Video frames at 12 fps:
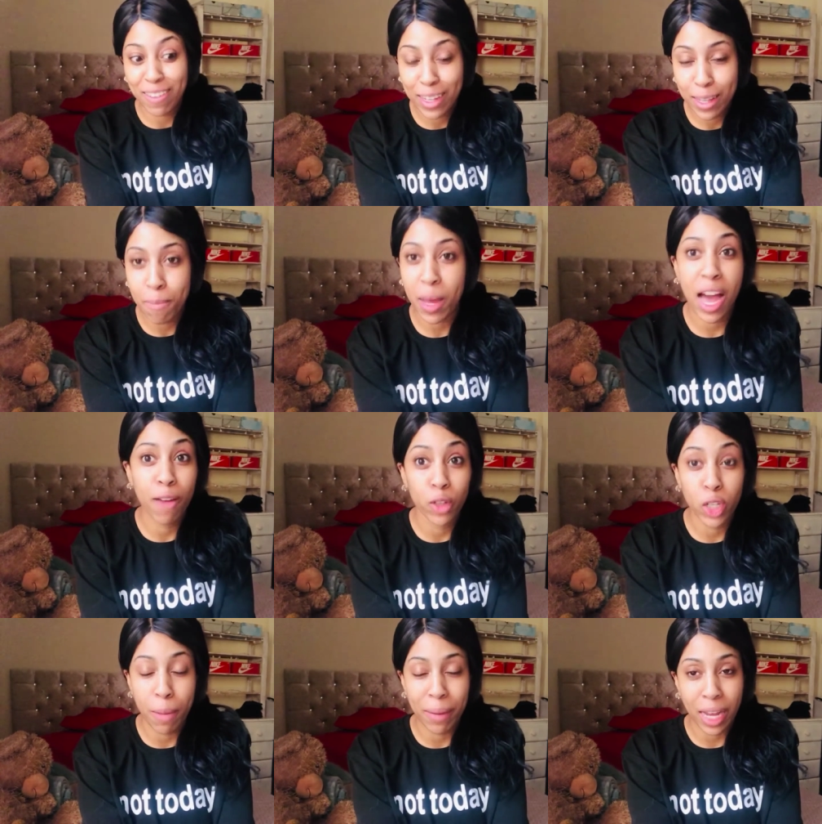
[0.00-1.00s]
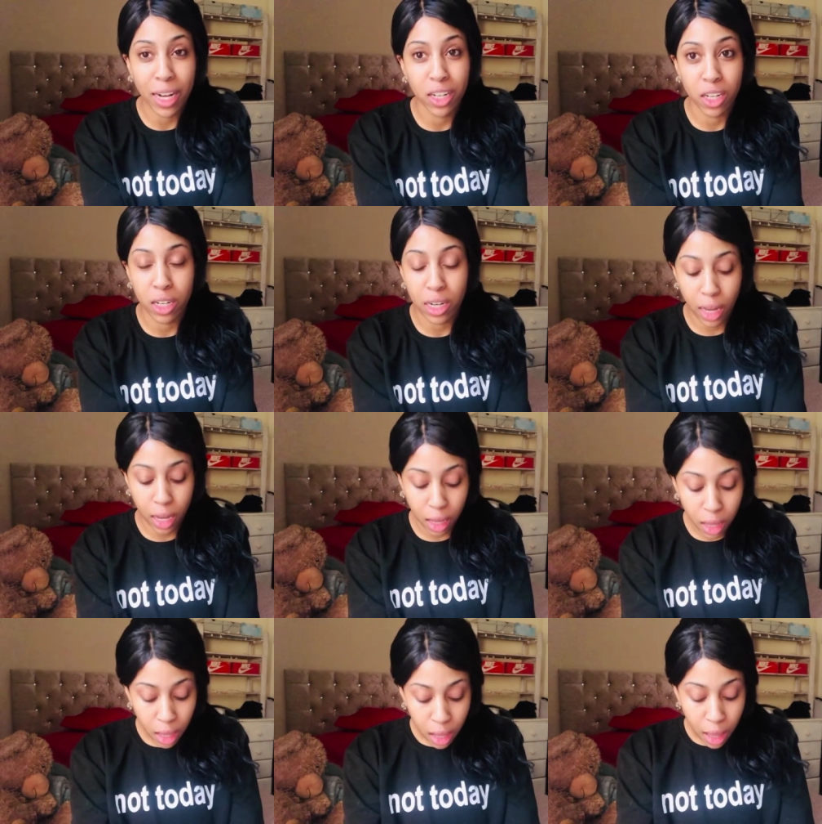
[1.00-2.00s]
of December, I have looked at my calendar today.
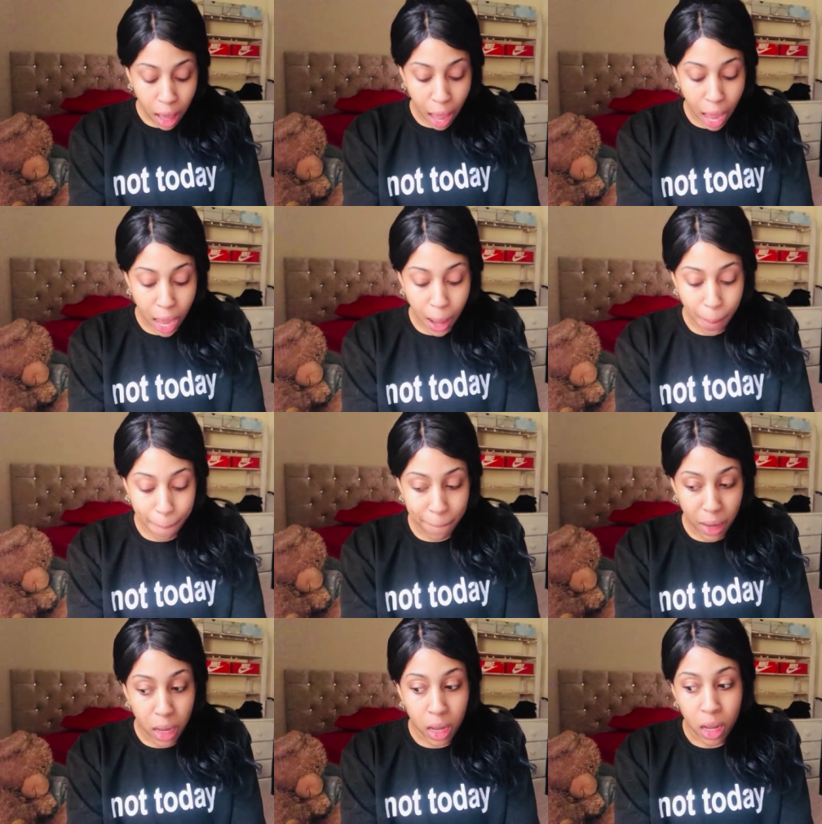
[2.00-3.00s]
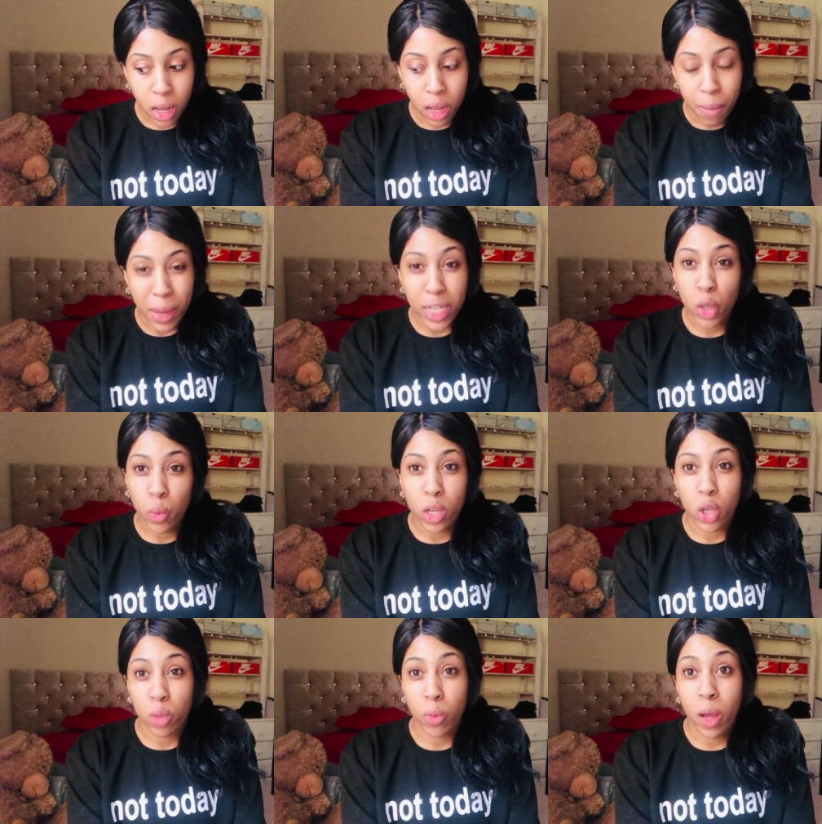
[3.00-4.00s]
Um, but I didn't want to
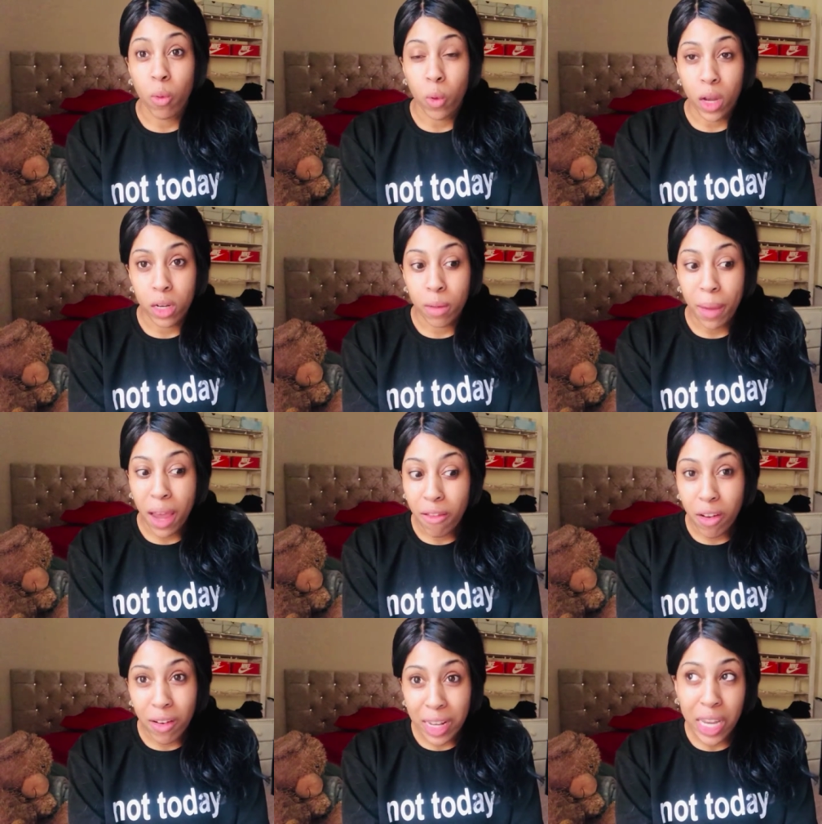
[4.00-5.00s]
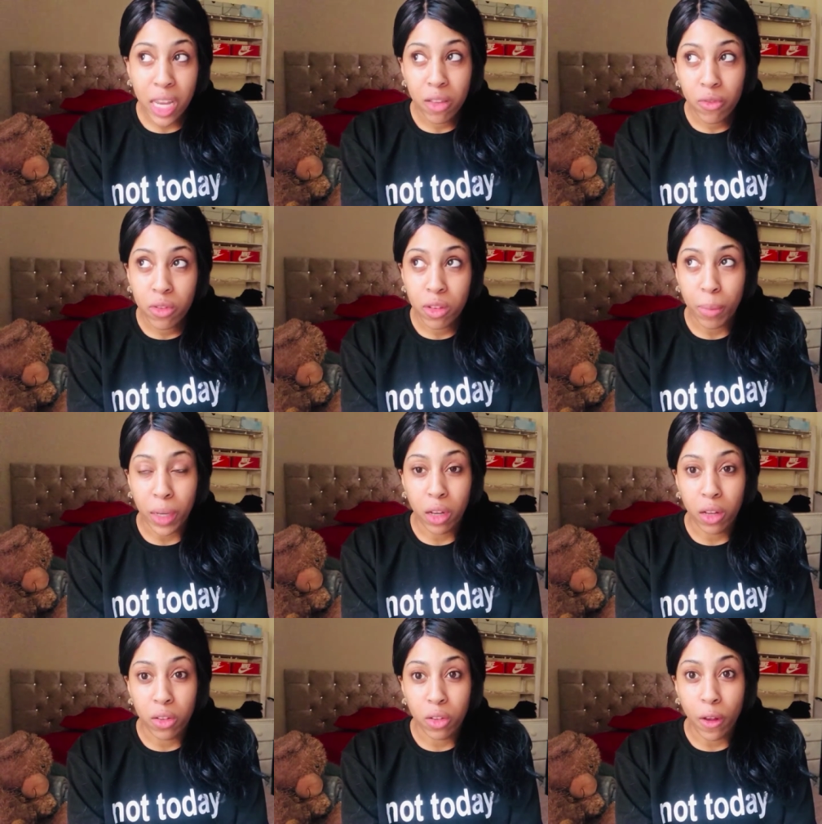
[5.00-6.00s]
just wear one pair of leggings
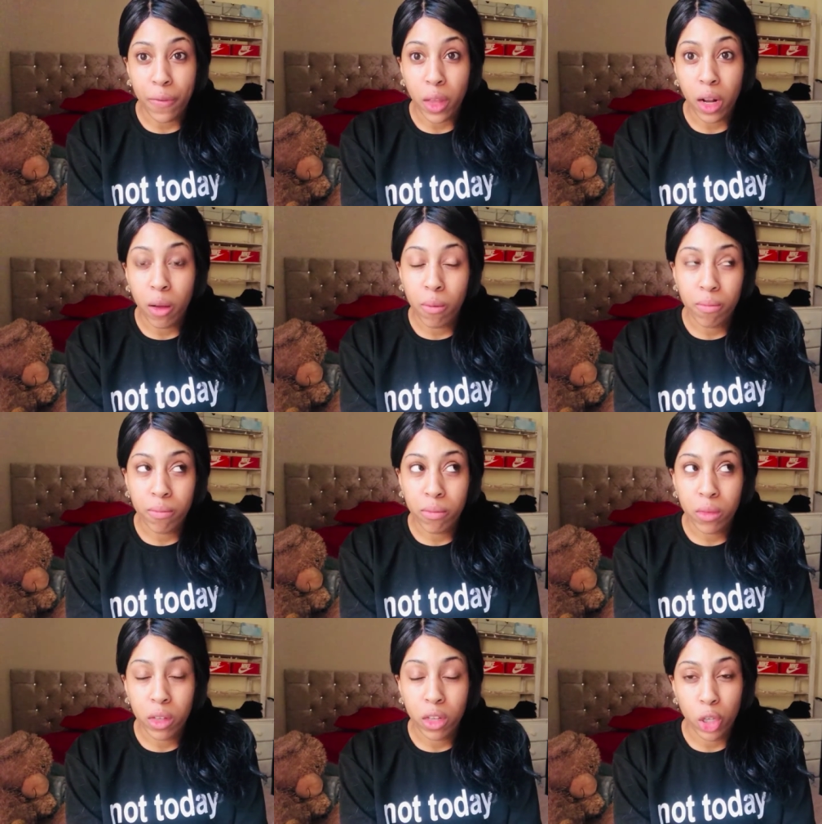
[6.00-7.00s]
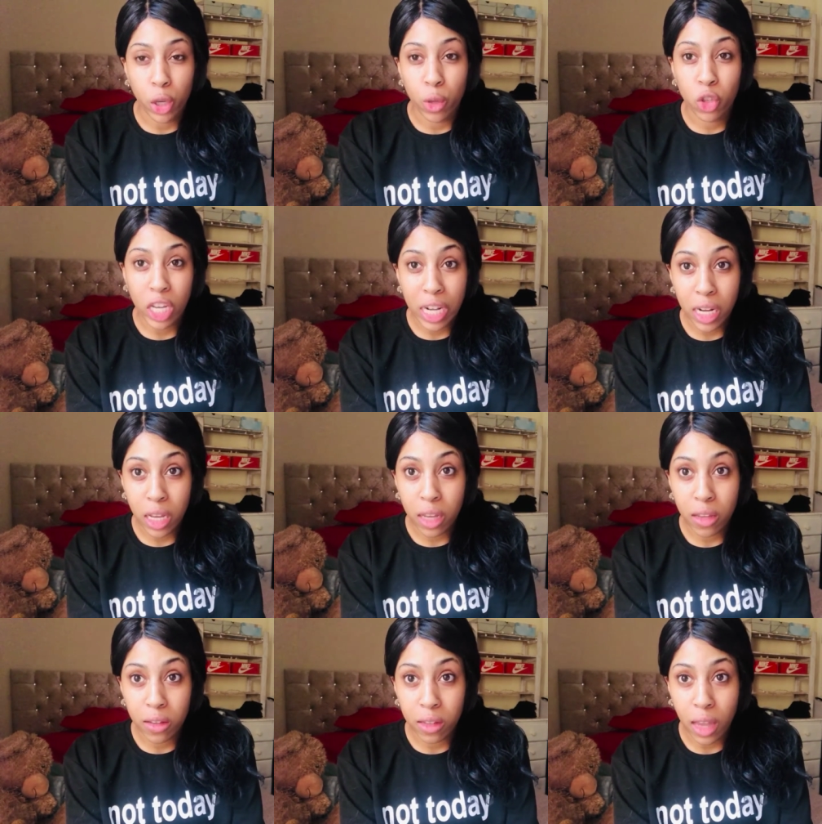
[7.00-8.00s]
because of the you know
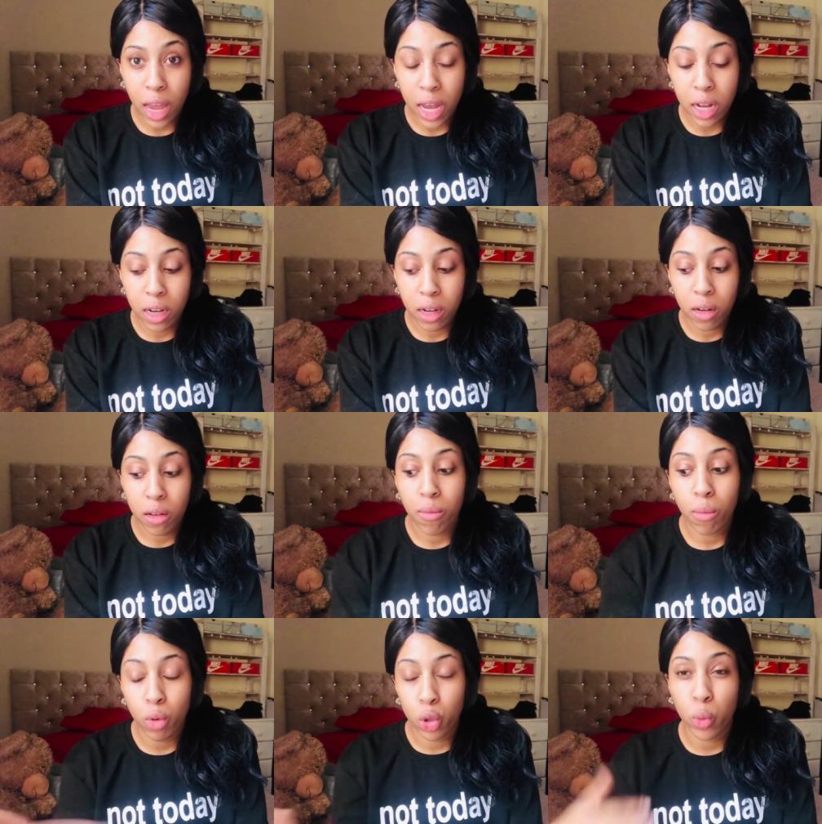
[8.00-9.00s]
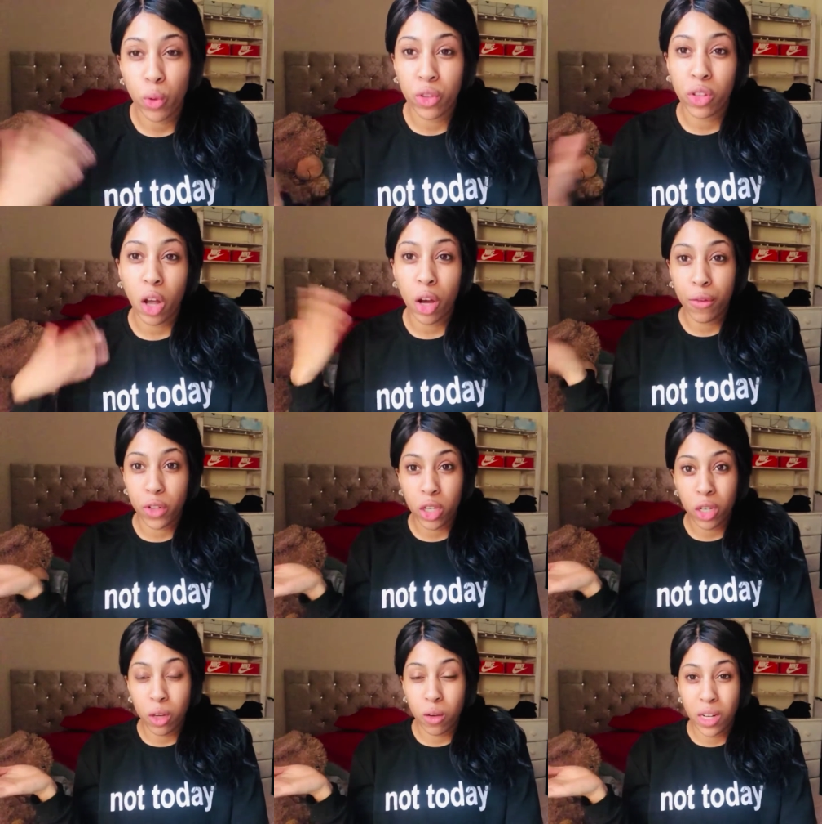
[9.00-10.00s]
chilliness and more towards the
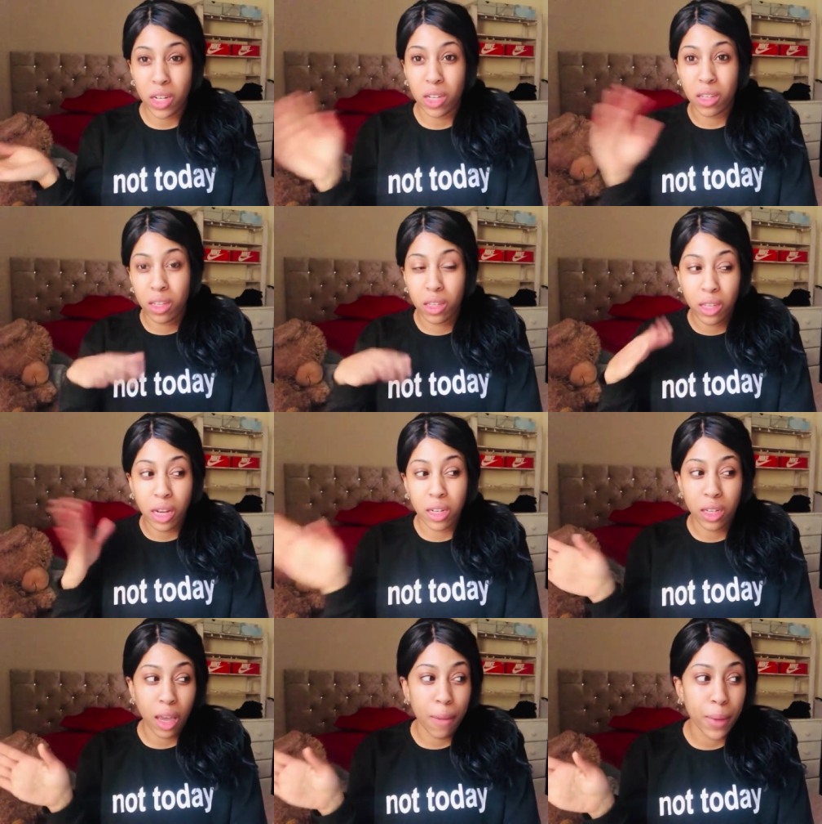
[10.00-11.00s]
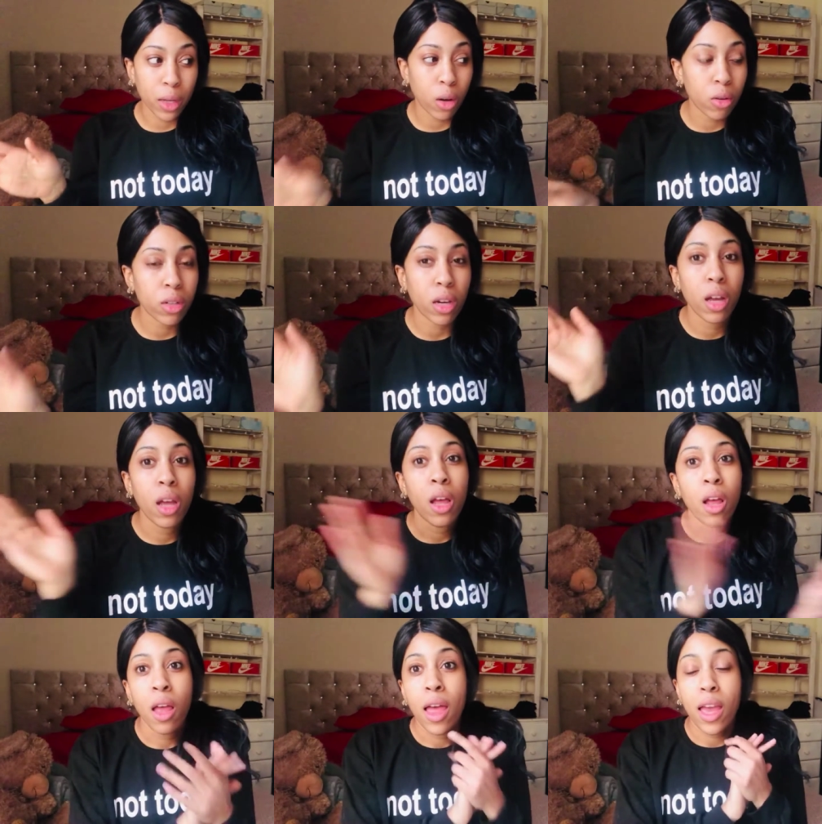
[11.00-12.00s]
afternoon it does tend to get a bit colder
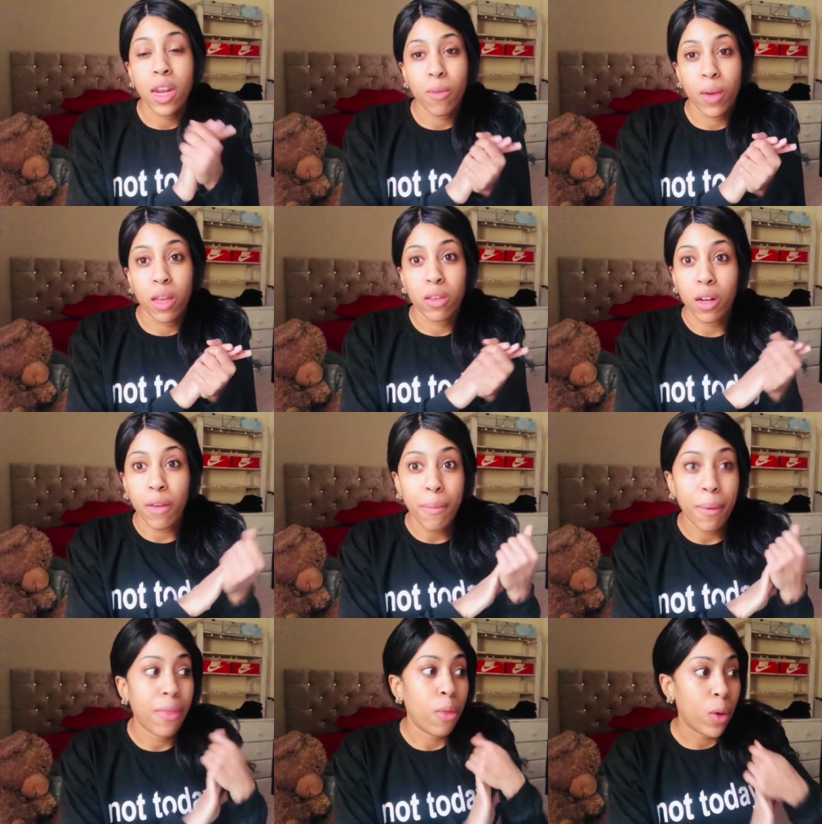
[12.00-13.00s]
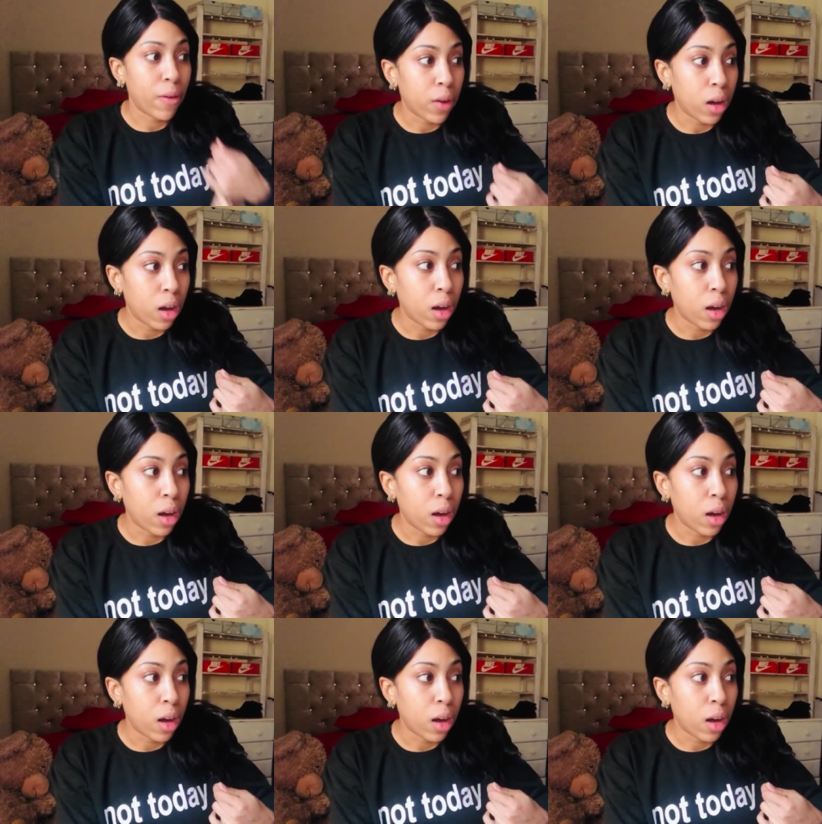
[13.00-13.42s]
anyways enough about the weather